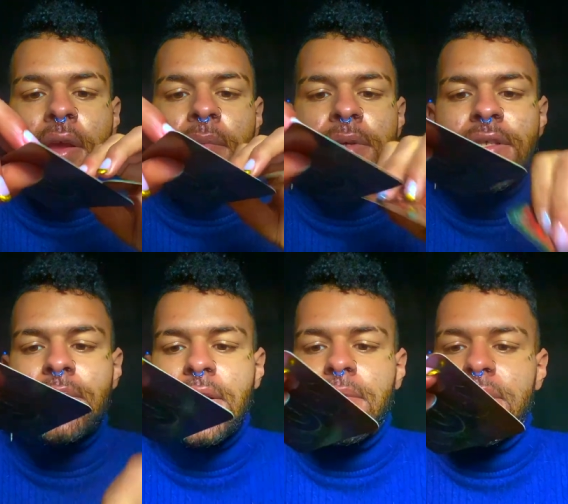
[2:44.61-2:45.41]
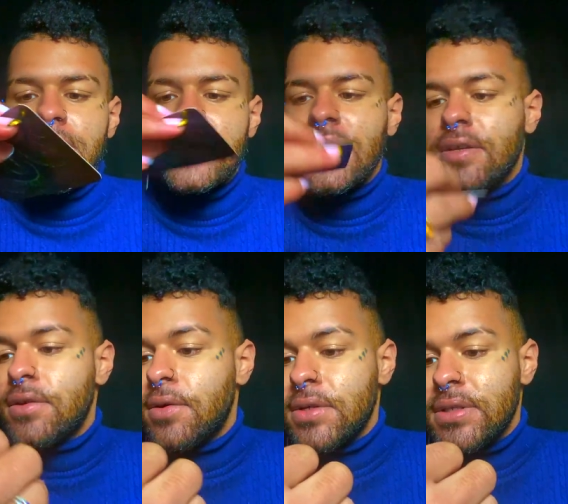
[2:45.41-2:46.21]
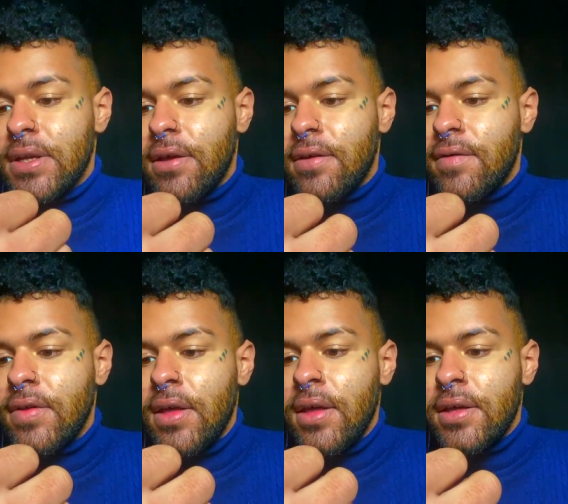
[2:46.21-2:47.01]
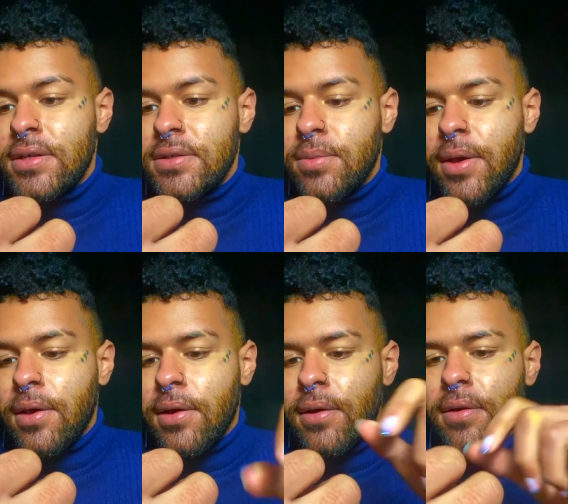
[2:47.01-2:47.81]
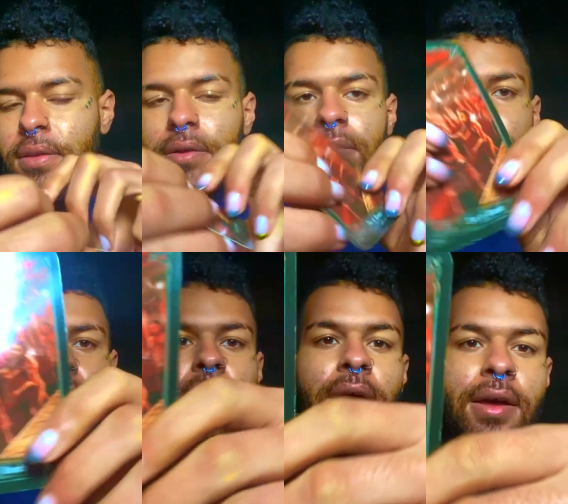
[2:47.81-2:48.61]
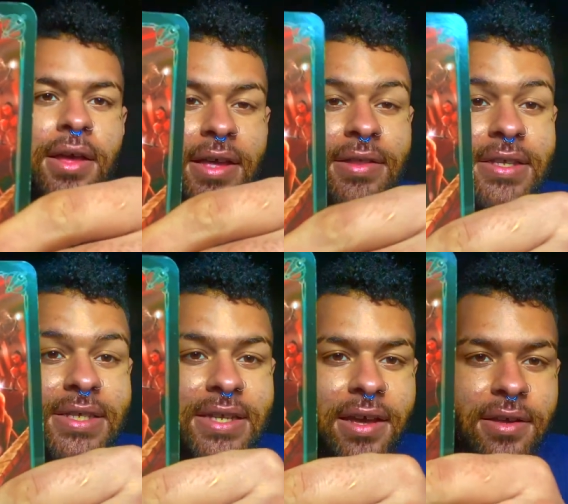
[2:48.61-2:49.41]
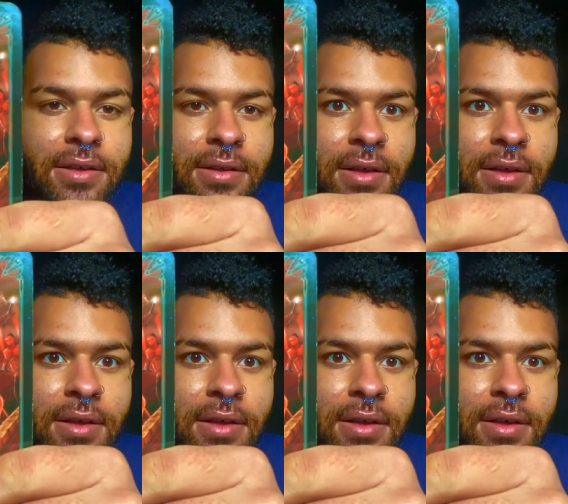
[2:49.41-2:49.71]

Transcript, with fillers: but something I want you to take notice of is where you, in this deck,